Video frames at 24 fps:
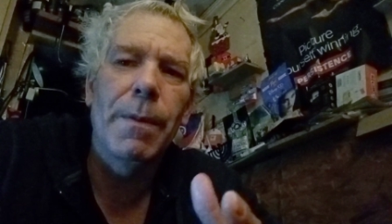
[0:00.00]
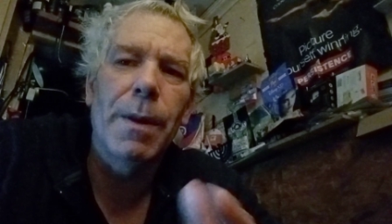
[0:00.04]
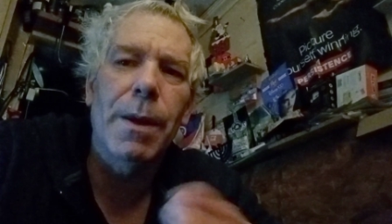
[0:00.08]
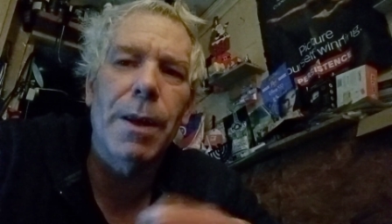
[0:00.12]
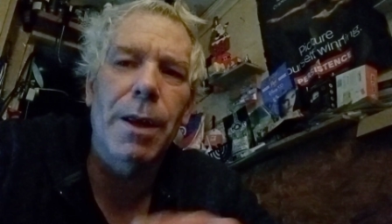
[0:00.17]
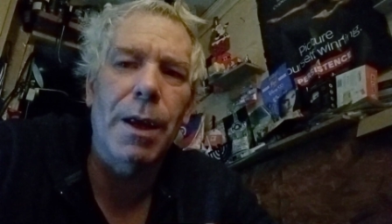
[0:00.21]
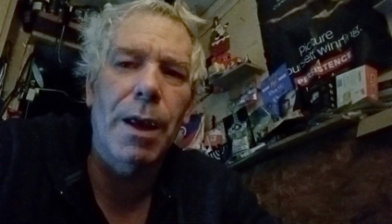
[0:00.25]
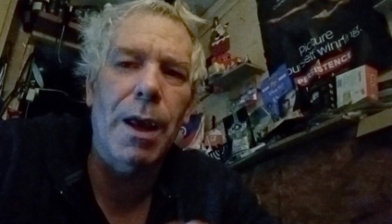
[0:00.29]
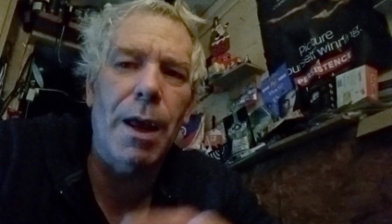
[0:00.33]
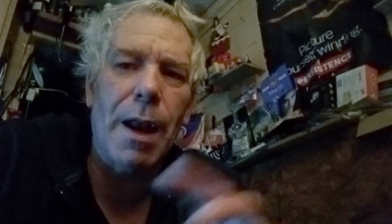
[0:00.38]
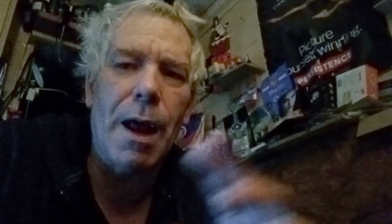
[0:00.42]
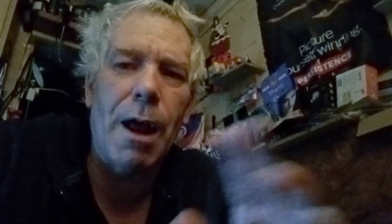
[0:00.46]

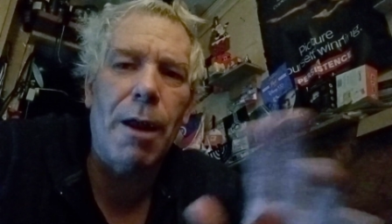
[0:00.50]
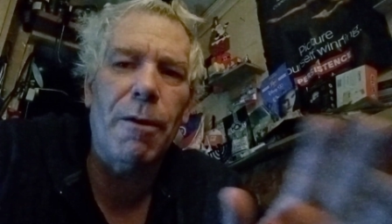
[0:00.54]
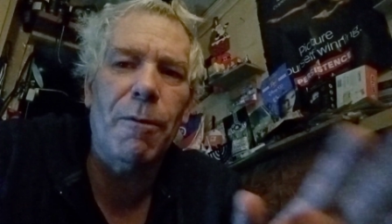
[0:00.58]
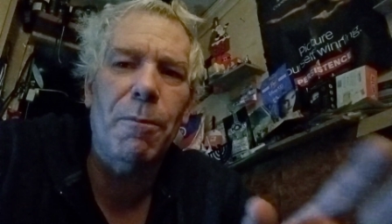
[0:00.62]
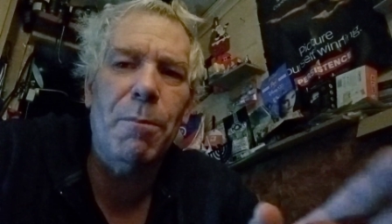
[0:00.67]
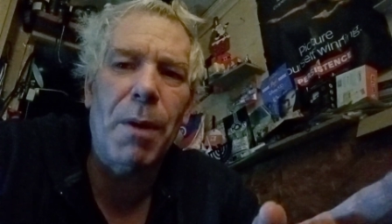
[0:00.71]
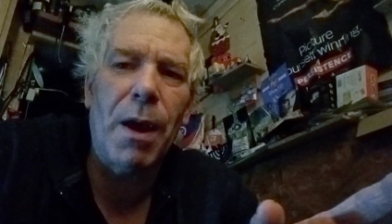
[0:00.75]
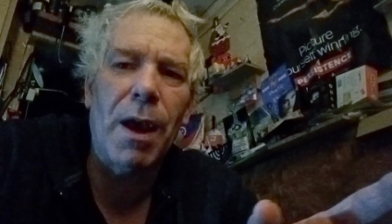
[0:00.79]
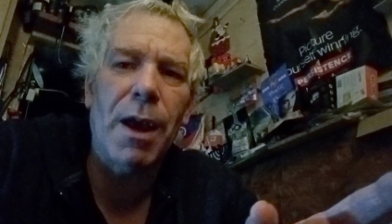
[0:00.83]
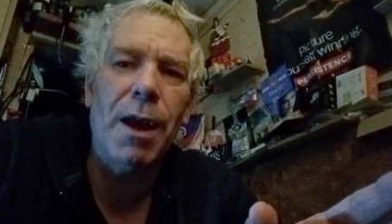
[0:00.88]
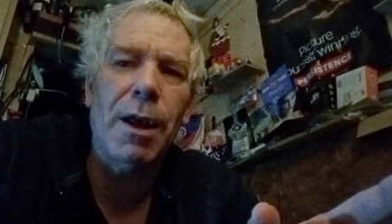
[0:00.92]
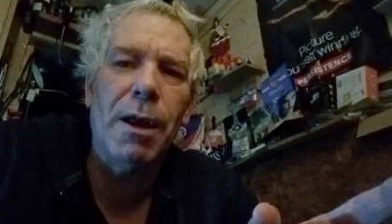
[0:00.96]
to get out of
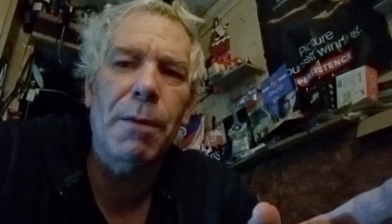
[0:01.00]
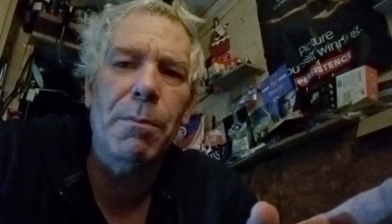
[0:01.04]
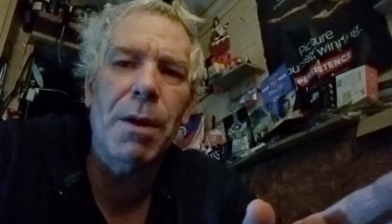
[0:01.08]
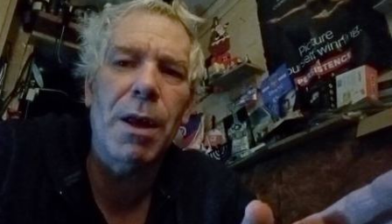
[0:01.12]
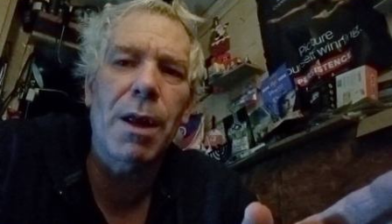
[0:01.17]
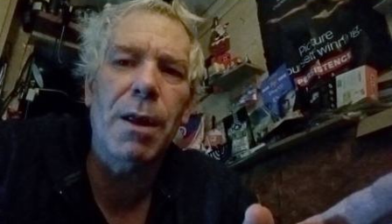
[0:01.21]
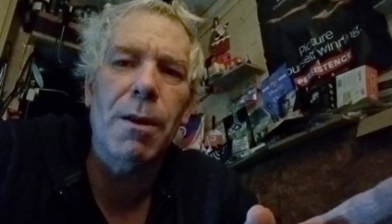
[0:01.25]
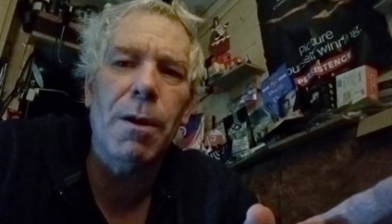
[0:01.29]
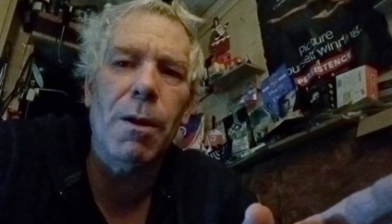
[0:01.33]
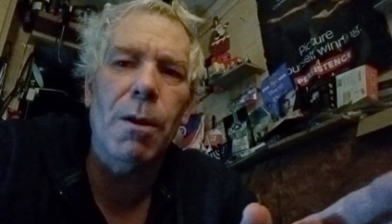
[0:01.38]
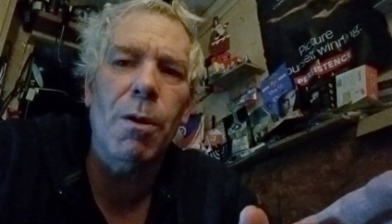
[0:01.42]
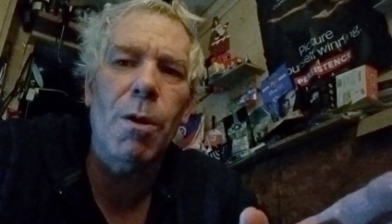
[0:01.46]
paying me
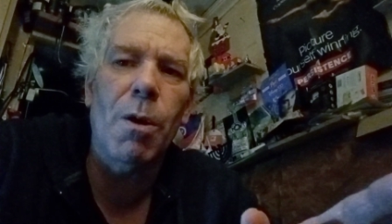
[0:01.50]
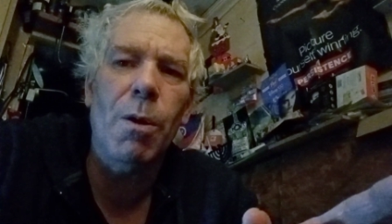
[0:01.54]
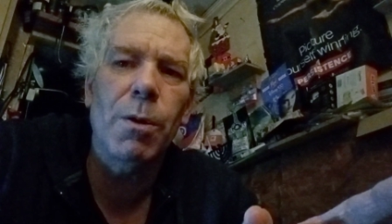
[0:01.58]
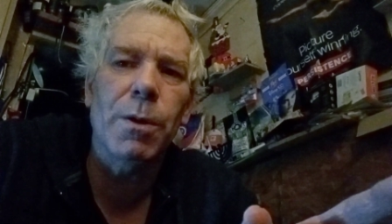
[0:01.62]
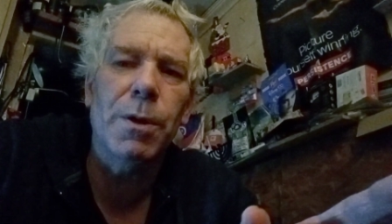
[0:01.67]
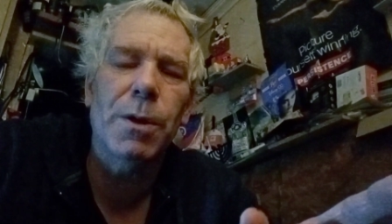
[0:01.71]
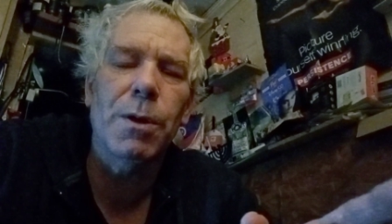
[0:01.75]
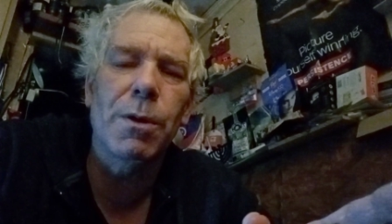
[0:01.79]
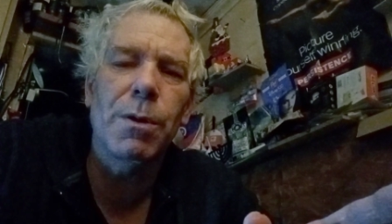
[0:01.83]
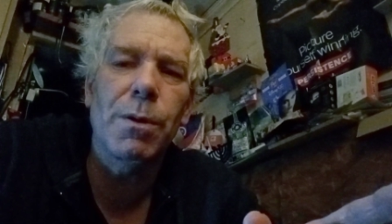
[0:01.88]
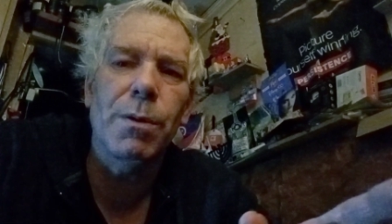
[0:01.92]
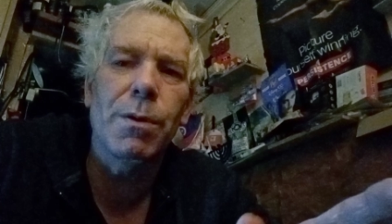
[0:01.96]
the
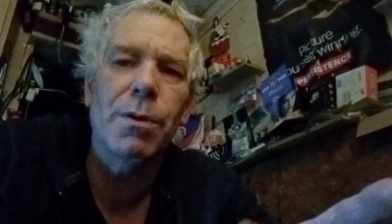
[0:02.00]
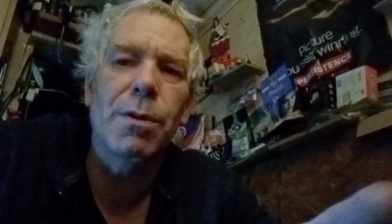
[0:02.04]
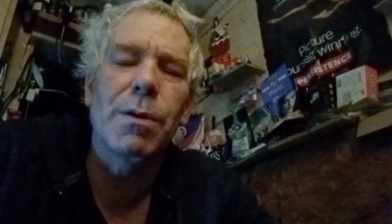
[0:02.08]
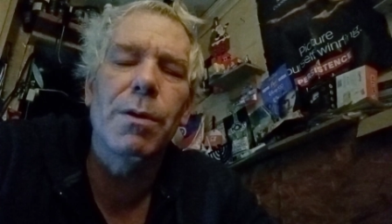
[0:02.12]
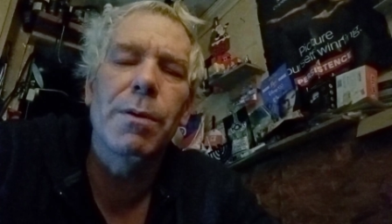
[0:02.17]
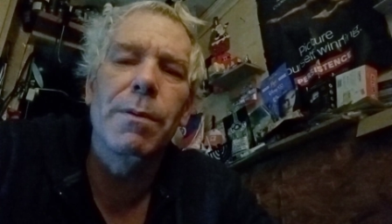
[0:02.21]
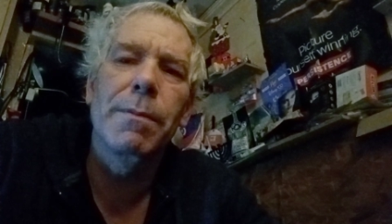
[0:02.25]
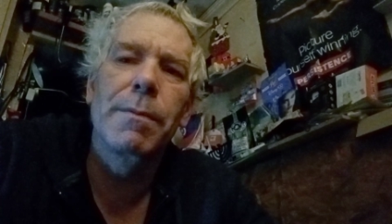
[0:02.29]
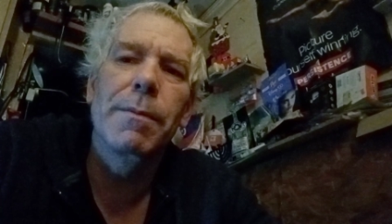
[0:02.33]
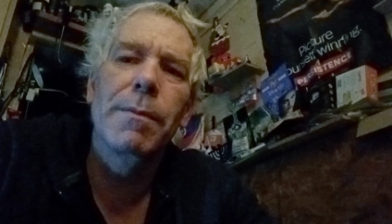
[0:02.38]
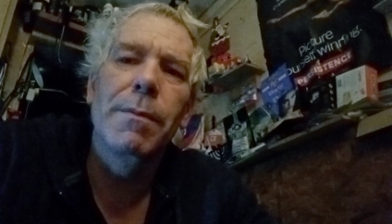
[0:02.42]
lawsuits.